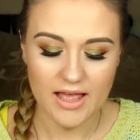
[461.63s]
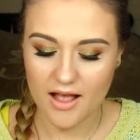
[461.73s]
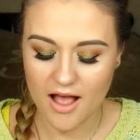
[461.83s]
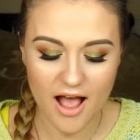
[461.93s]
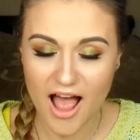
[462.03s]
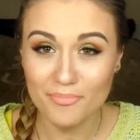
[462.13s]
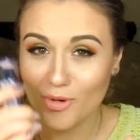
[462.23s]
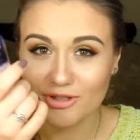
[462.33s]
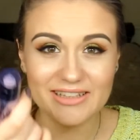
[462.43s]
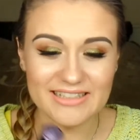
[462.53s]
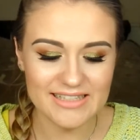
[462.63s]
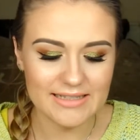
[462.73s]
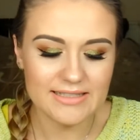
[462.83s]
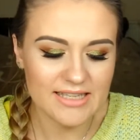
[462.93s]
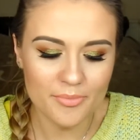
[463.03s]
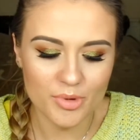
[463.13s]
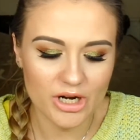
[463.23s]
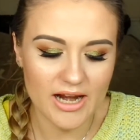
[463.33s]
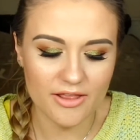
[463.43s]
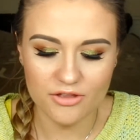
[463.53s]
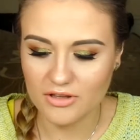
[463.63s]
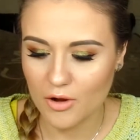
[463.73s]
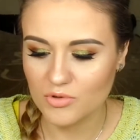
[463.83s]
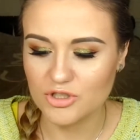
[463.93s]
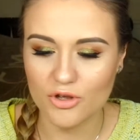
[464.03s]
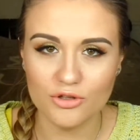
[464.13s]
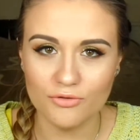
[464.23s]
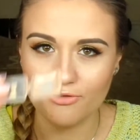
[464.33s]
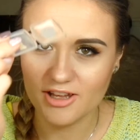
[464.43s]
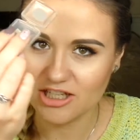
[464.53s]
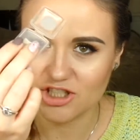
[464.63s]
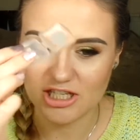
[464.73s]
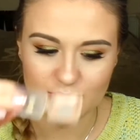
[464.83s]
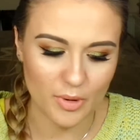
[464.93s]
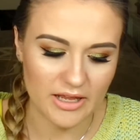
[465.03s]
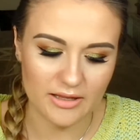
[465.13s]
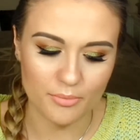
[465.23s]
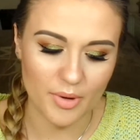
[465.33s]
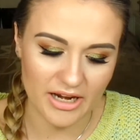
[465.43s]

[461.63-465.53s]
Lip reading: I bought this in December and I thought I was going to finish this by